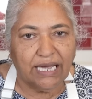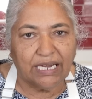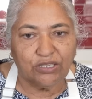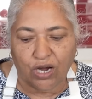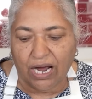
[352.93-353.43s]

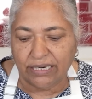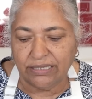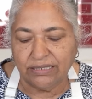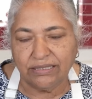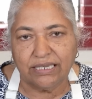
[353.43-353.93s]
and your
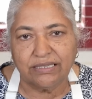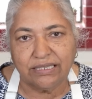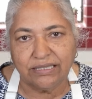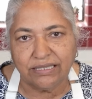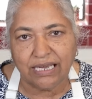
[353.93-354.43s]
onions and
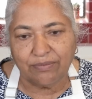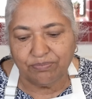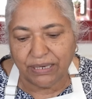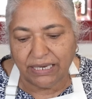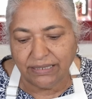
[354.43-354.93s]
then start
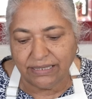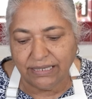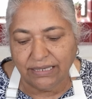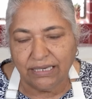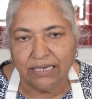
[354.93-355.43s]

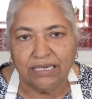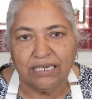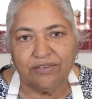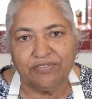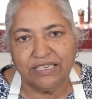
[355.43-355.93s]
braising
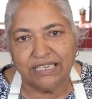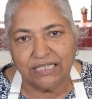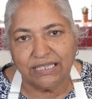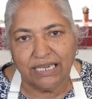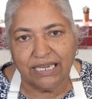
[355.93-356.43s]
if it
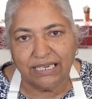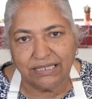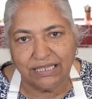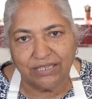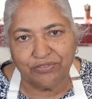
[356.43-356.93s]
gets
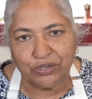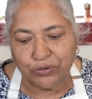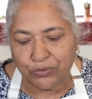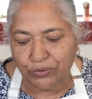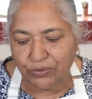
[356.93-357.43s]
hectic for you.